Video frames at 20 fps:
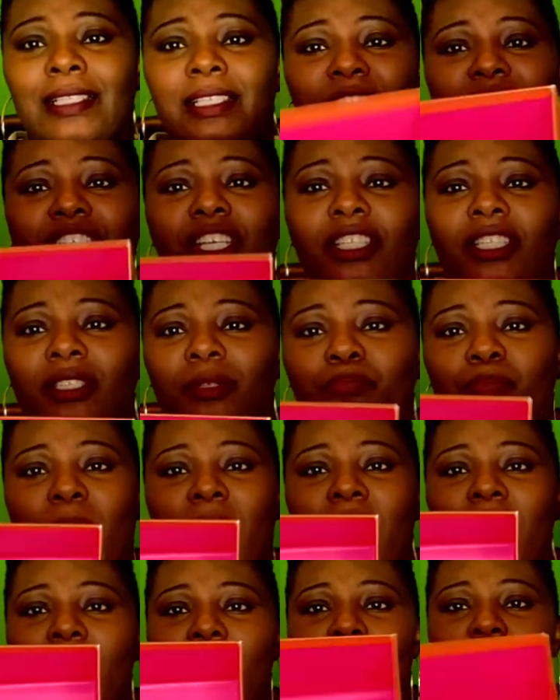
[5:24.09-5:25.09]
It's just
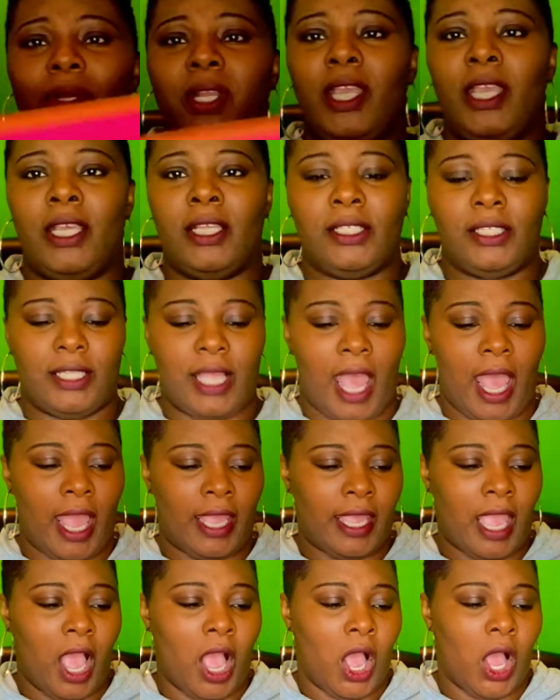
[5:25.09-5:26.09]
pink on the
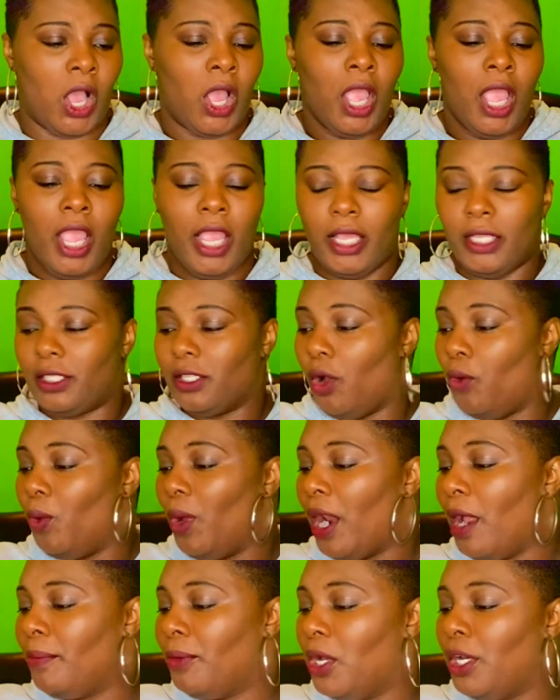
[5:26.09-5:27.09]
inside, y'all. And so
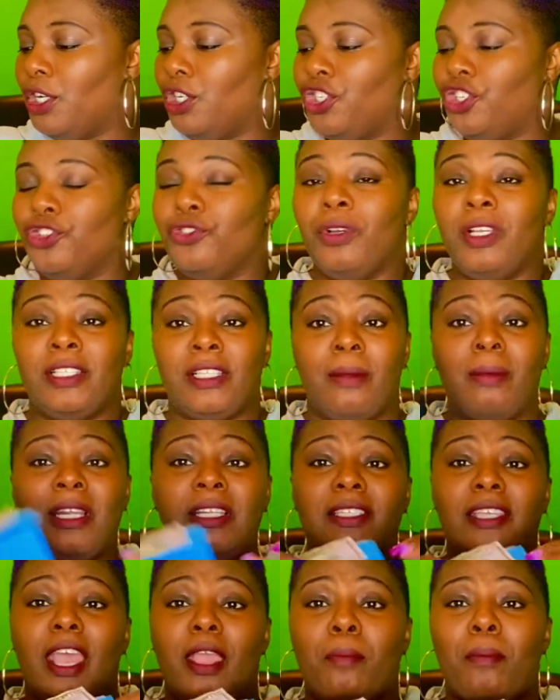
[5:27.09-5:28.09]
what I'm going to do is I'm going
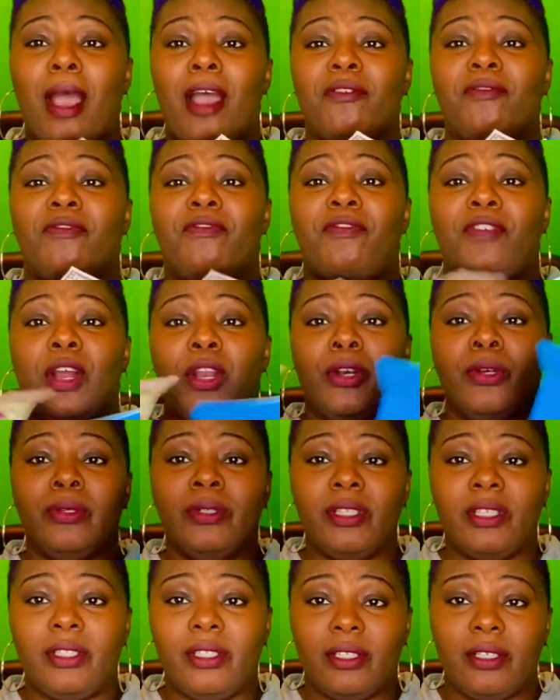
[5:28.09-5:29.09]
to take my
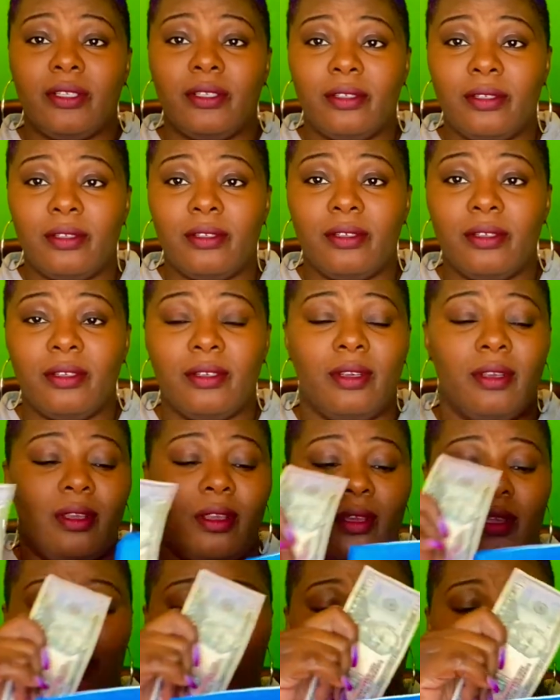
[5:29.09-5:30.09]
first
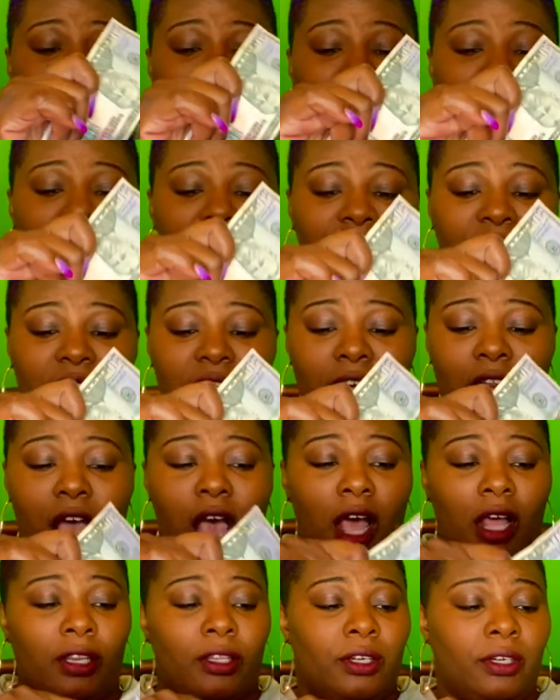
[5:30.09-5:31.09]

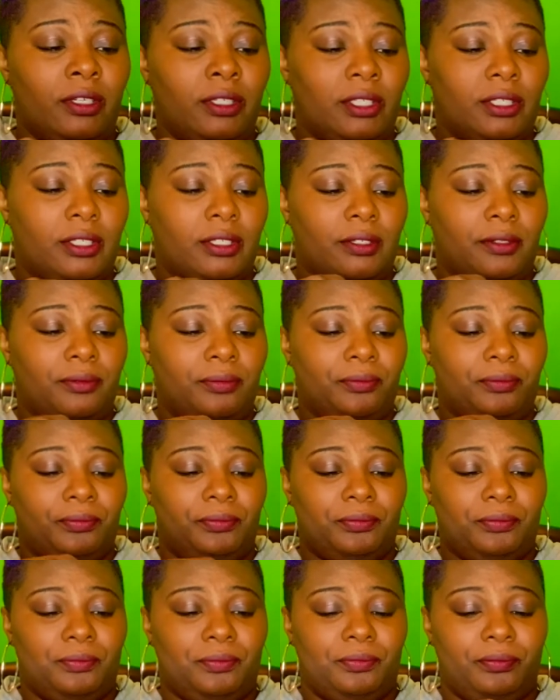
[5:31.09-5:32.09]

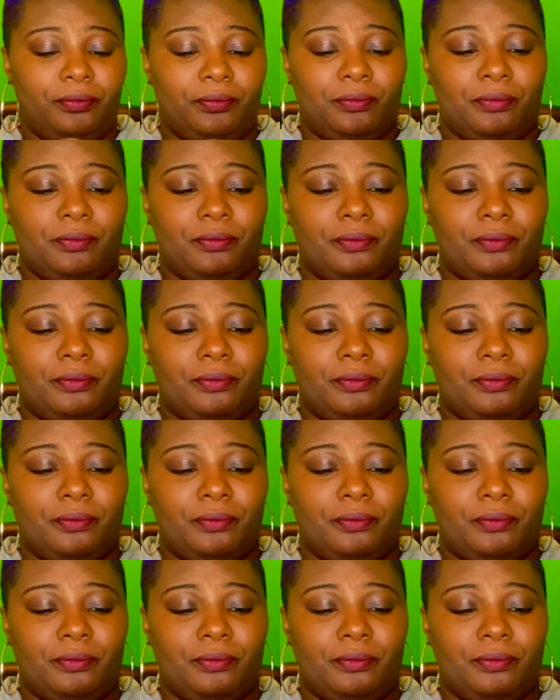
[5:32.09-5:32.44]
$50